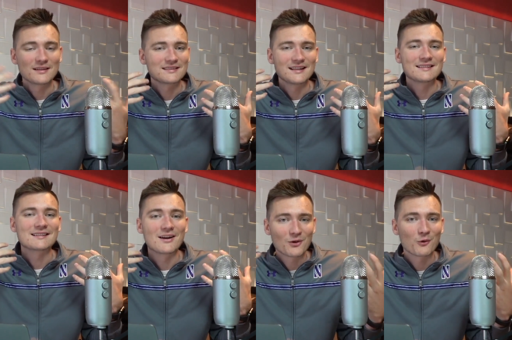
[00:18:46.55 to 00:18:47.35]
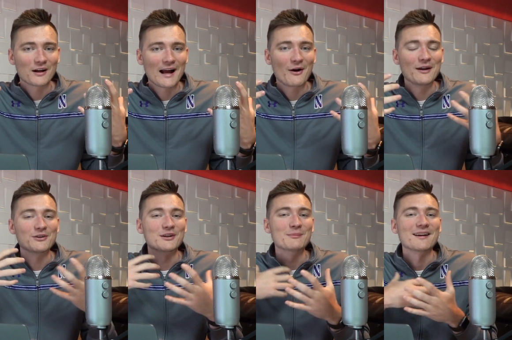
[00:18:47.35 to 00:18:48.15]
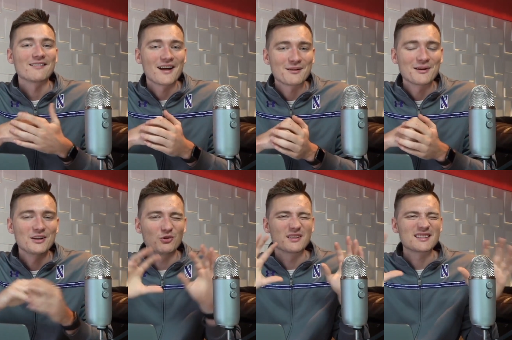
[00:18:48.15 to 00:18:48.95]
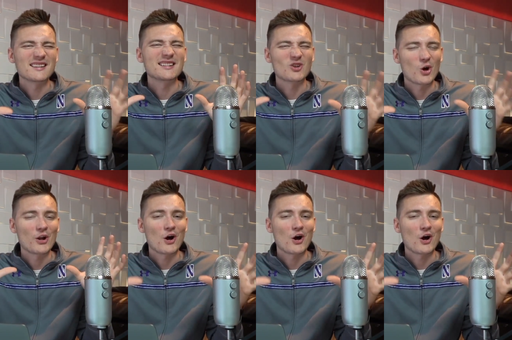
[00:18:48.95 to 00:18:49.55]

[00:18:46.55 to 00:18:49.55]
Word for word: It's it's gonna work out, and you're gonna make a lot of money. You can set this on